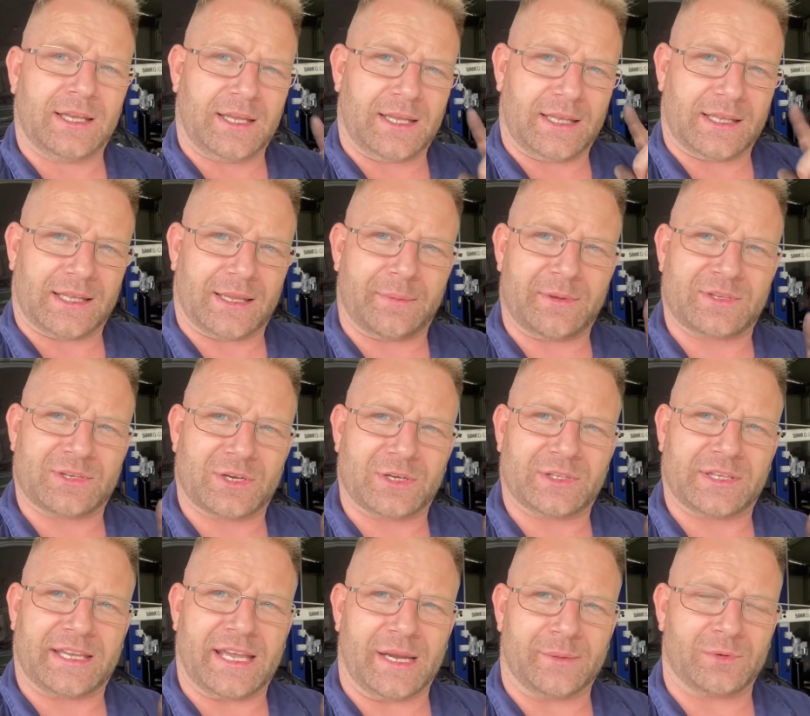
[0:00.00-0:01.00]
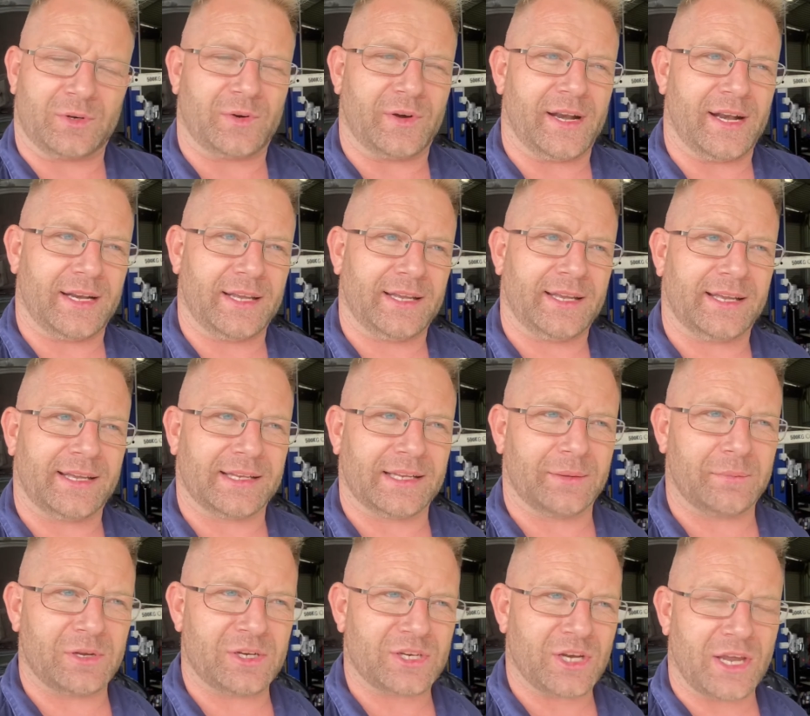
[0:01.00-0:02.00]
Let me turn the camera around and let
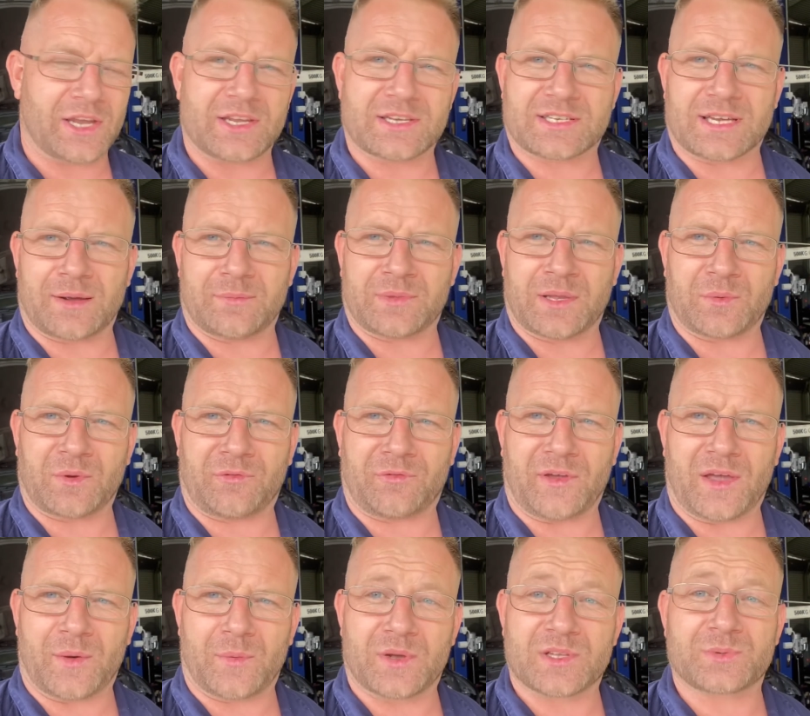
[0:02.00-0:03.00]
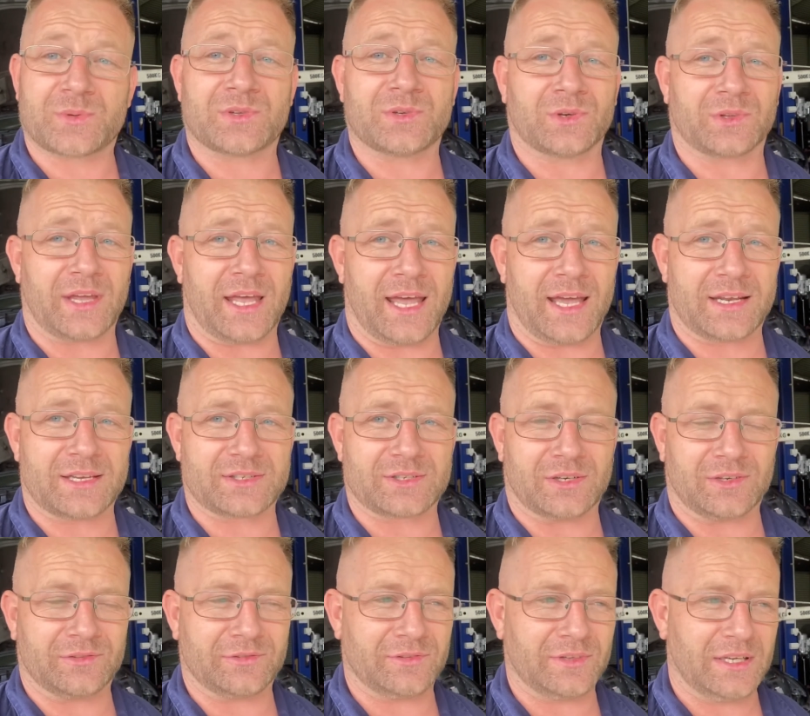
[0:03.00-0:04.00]
me show you something that we found once we took the headers
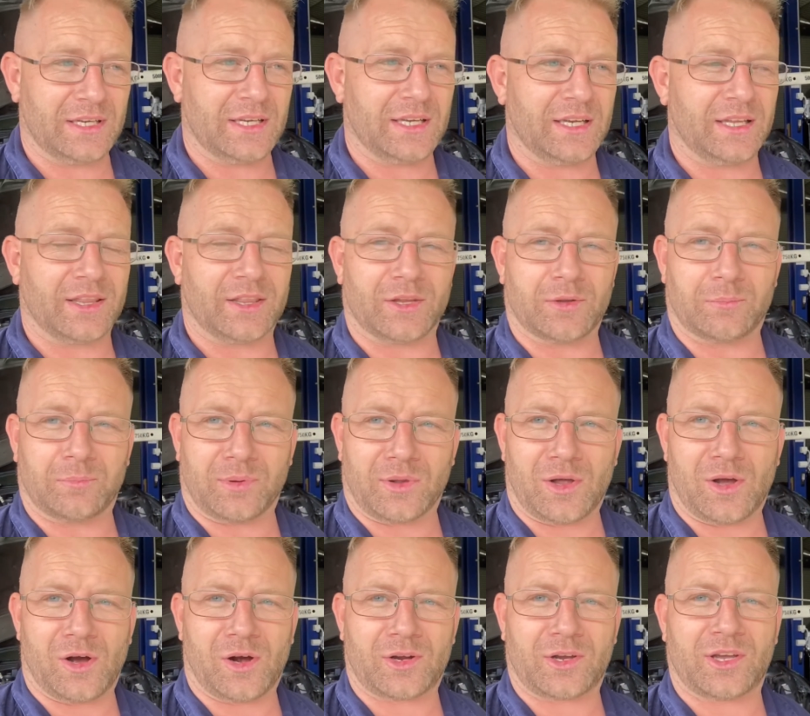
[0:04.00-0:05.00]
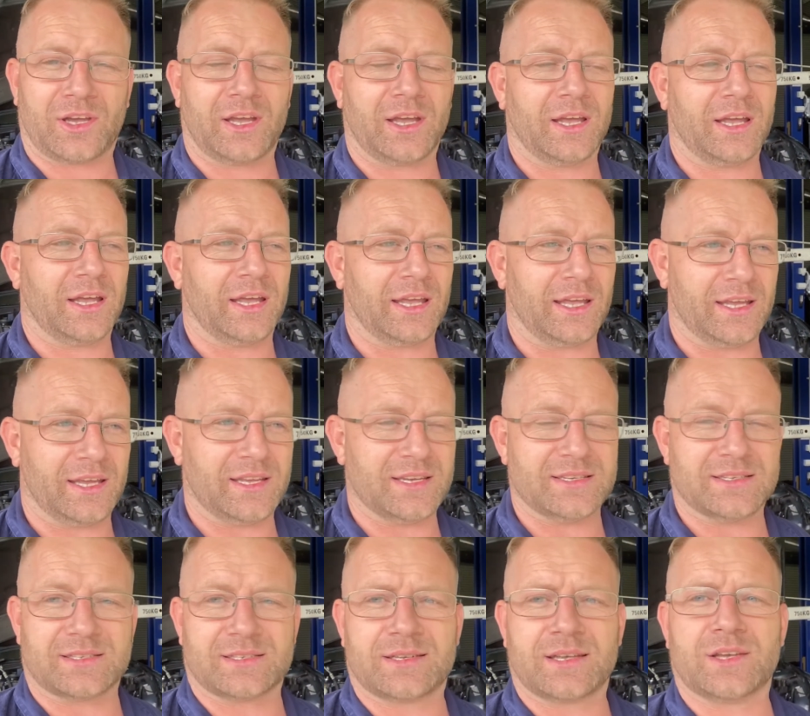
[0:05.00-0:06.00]
off. The block
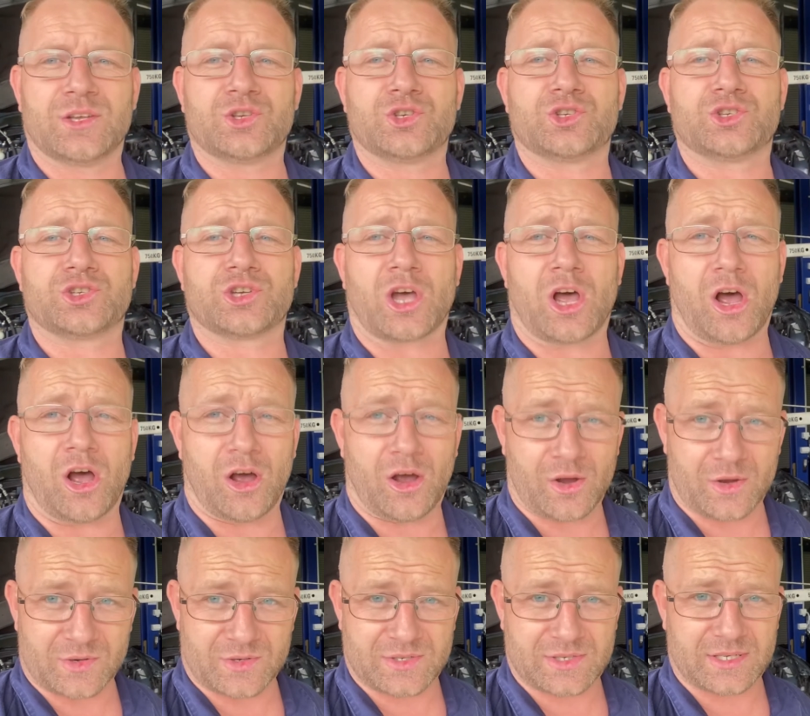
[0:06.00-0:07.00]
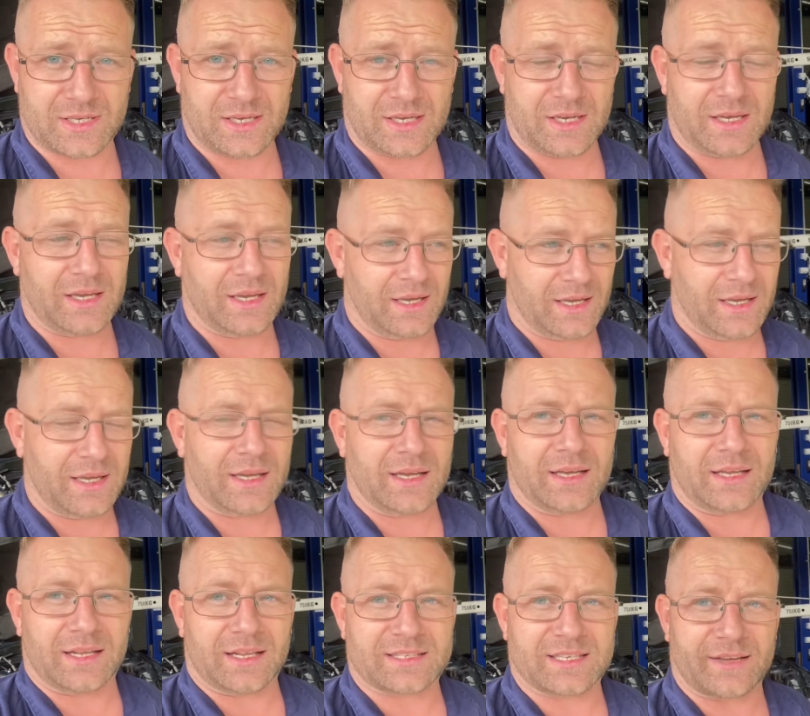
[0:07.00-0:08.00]
is toast.
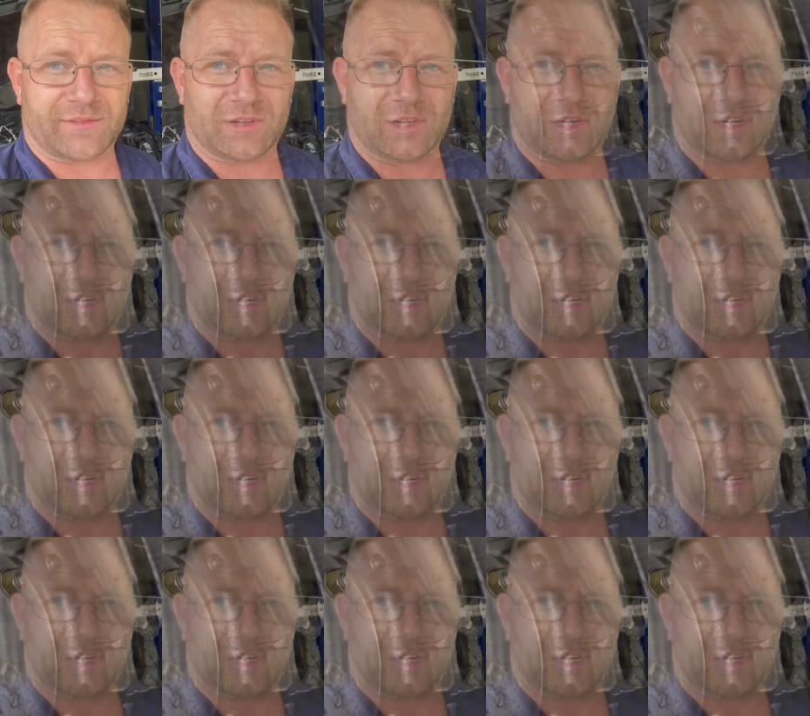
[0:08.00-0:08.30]
Let's have a look.